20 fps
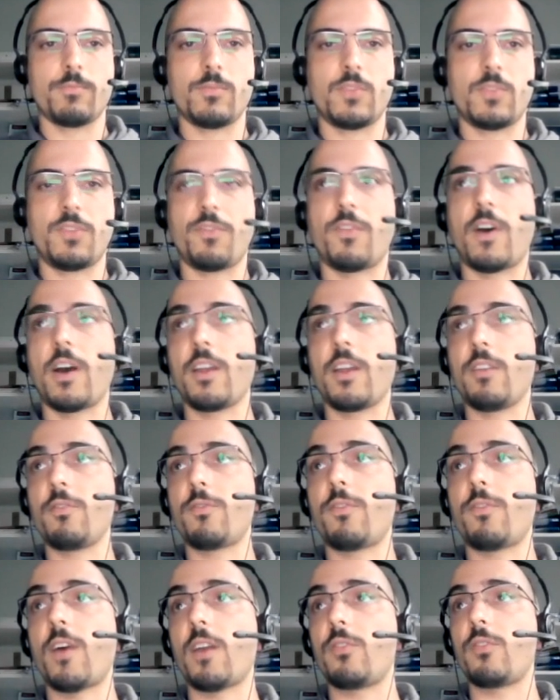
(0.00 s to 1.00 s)
define
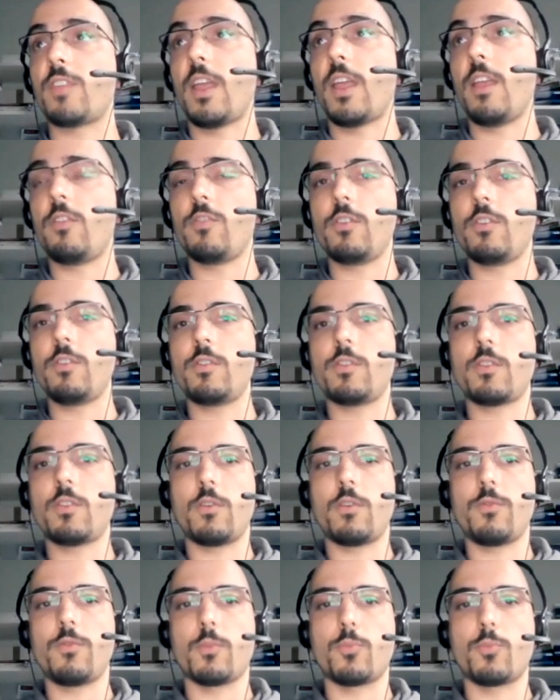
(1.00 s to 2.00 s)
5 stages
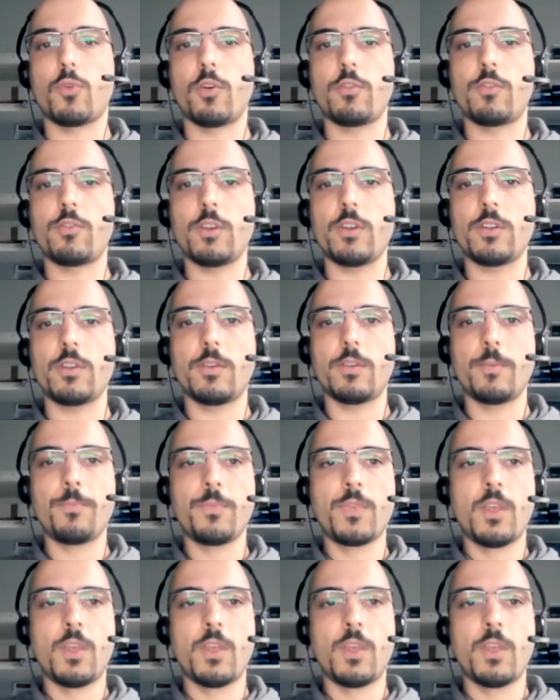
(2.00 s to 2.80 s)
of your project.